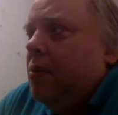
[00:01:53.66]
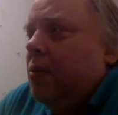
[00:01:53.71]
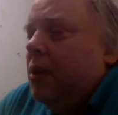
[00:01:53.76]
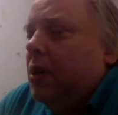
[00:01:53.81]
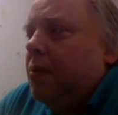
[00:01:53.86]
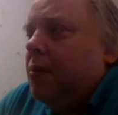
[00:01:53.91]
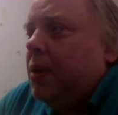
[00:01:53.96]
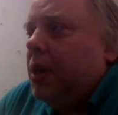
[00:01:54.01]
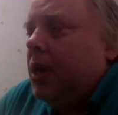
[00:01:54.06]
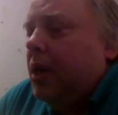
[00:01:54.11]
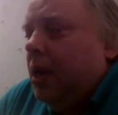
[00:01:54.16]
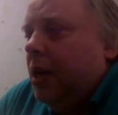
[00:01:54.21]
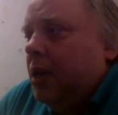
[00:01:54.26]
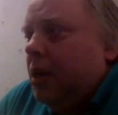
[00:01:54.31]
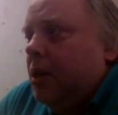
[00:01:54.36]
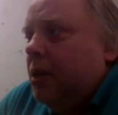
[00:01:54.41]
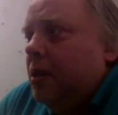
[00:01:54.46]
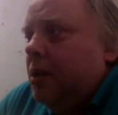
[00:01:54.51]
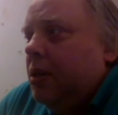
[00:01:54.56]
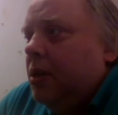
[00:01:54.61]
Whenever I
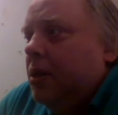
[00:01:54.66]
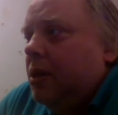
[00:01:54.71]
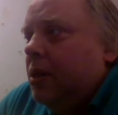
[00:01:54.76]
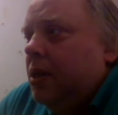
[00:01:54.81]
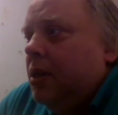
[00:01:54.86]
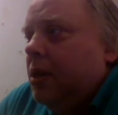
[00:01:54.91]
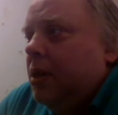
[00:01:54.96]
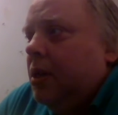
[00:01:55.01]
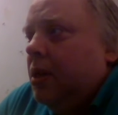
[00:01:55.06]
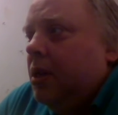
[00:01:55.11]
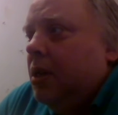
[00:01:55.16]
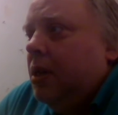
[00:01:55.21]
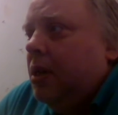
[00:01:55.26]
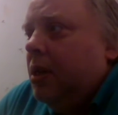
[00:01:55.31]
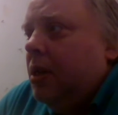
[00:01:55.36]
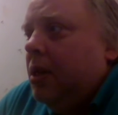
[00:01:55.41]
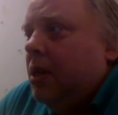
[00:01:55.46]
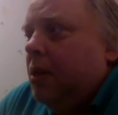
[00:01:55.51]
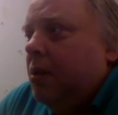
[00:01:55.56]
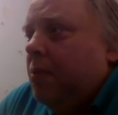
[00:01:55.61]
can
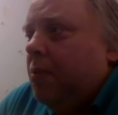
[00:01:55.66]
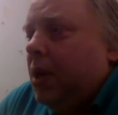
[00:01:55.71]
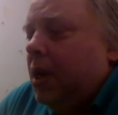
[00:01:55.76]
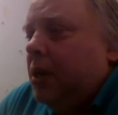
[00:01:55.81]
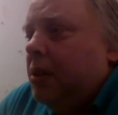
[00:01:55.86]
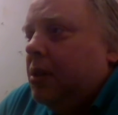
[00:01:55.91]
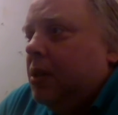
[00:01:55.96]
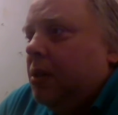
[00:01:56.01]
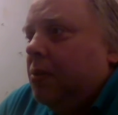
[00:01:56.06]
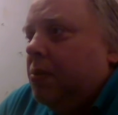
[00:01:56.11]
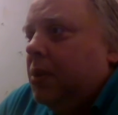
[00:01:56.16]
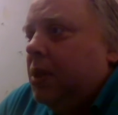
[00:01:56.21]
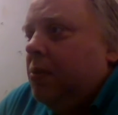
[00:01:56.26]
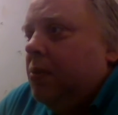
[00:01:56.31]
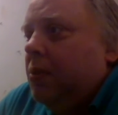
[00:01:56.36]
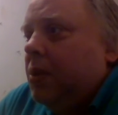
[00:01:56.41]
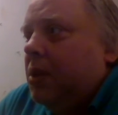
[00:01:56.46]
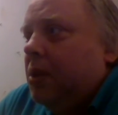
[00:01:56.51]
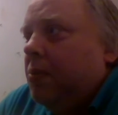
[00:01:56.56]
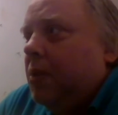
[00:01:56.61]
buy
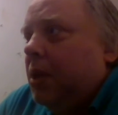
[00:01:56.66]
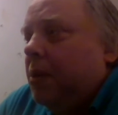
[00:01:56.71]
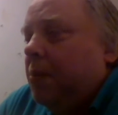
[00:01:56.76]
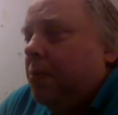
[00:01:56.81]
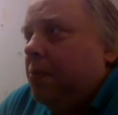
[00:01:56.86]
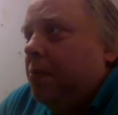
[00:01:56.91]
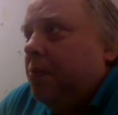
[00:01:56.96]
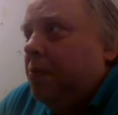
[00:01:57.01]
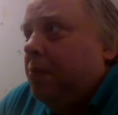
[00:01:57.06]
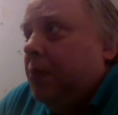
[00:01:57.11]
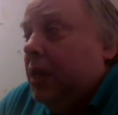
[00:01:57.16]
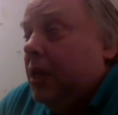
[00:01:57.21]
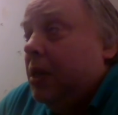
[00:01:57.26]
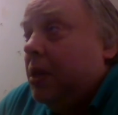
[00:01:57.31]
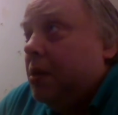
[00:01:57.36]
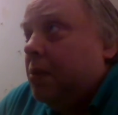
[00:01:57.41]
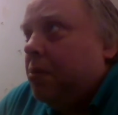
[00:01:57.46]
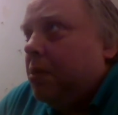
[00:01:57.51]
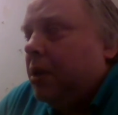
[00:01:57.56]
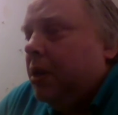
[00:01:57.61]
something within my
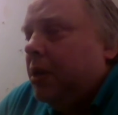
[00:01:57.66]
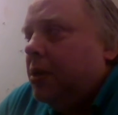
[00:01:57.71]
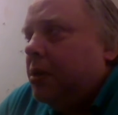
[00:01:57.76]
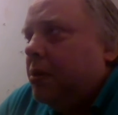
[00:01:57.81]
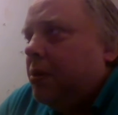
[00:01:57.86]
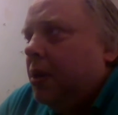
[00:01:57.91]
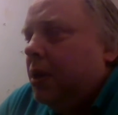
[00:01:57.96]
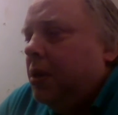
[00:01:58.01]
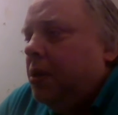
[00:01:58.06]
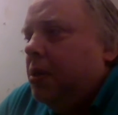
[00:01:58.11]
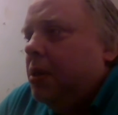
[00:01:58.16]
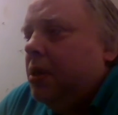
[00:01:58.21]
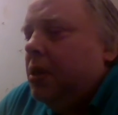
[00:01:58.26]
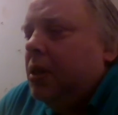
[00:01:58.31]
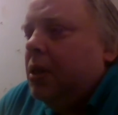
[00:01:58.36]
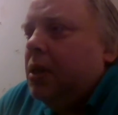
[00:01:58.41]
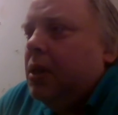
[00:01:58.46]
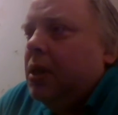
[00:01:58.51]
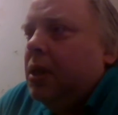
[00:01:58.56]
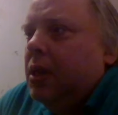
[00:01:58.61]
meager price range,
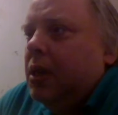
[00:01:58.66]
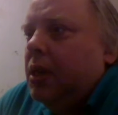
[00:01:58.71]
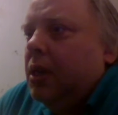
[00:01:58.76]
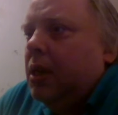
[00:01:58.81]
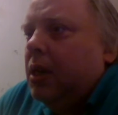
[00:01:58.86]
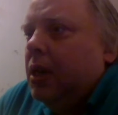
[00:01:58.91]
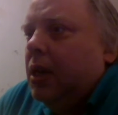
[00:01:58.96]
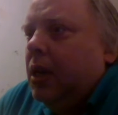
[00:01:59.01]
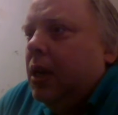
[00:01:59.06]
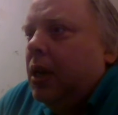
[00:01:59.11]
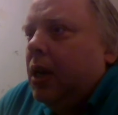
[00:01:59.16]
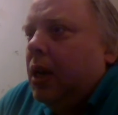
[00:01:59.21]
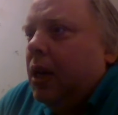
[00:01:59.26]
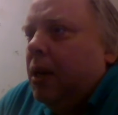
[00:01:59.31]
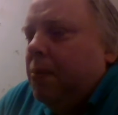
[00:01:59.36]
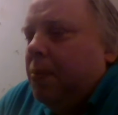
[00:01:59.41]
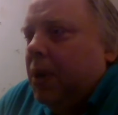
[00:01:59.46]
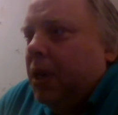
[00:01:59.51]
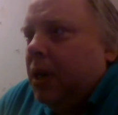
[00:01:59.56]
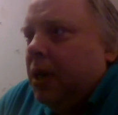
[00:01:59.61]

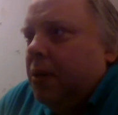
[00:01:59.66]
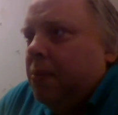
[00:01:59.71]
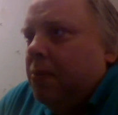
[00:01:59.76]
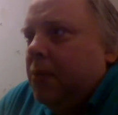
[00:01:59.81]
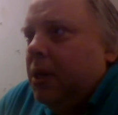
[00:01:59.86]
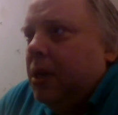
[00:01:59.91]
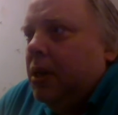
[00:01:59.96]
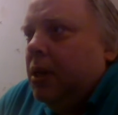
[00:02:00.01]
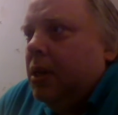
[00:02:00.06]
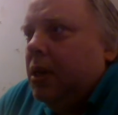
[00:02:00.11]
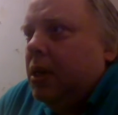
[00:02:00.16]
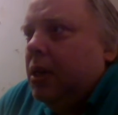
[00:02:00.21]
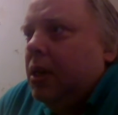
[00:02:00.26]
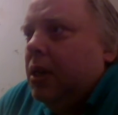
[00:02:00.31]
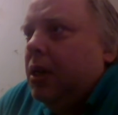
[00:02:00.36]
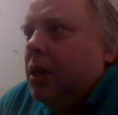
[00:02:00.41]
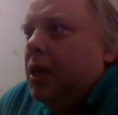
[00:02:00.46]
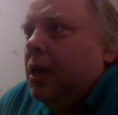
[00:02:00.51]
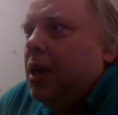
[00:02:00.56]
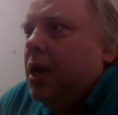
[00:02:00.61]
I buy them.
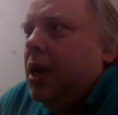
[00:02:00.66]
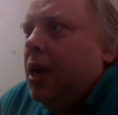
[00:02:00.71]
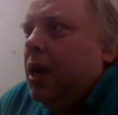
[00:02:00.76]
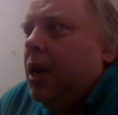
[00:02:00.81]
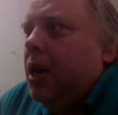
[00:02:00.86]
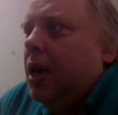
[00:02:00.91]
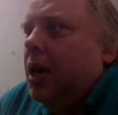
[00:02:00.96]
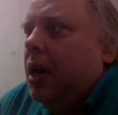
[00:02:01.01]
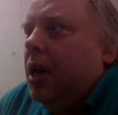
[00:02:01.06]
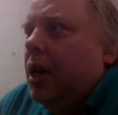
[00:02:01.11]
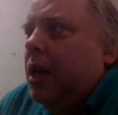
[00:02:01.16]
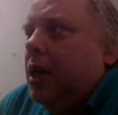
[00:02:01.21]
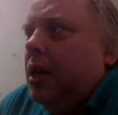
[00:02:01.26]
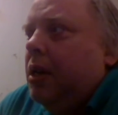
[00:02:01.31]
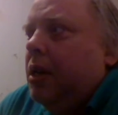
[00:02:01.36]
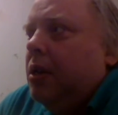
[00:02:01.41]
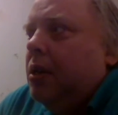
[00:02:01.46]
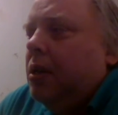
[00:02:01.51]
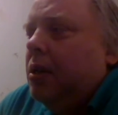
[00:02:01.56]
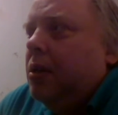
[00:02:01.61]

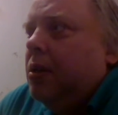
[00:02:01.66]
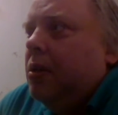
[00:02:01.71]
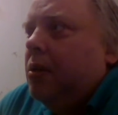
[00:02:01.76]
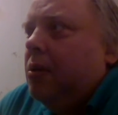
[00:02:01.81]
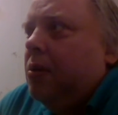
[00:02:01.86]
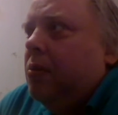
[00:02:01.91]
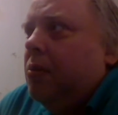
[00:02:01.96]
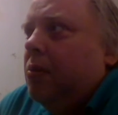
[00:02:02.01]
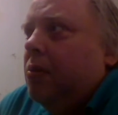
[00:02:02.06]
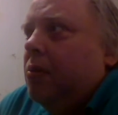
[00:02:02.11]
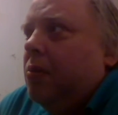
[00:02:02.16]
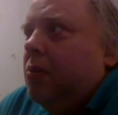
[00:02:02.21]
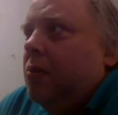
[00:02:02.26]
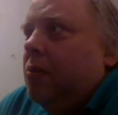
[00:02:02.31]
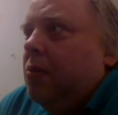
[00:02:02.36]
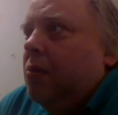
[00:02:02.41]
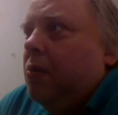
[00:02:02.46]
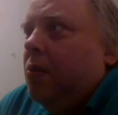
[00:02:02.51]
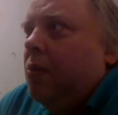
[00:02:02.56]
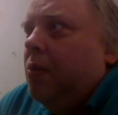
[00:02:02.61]
And
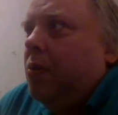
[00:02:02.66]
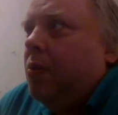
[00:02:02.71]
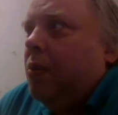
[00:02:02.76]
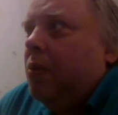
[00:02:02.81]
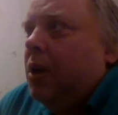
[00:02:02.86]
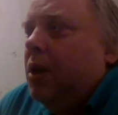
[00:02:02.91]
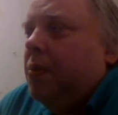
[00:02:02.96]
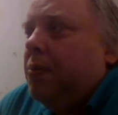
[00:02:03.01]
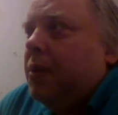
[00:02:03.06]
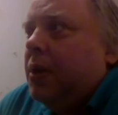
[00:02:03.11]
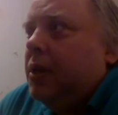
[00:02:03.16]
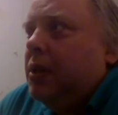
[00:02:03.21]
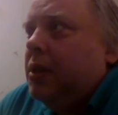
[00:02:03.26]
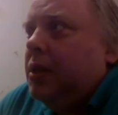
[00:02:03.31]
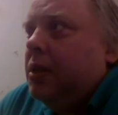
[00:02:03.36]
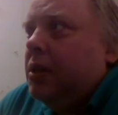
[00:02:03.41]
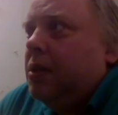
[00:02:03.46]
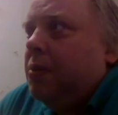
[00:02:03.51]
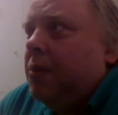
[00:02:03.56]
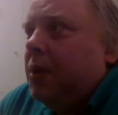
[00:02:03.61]
whenever I
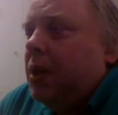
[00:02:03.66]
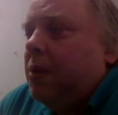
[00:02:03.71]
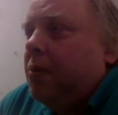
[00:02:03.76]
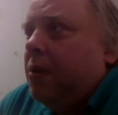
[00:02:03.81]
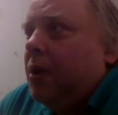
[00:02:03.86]
see somebody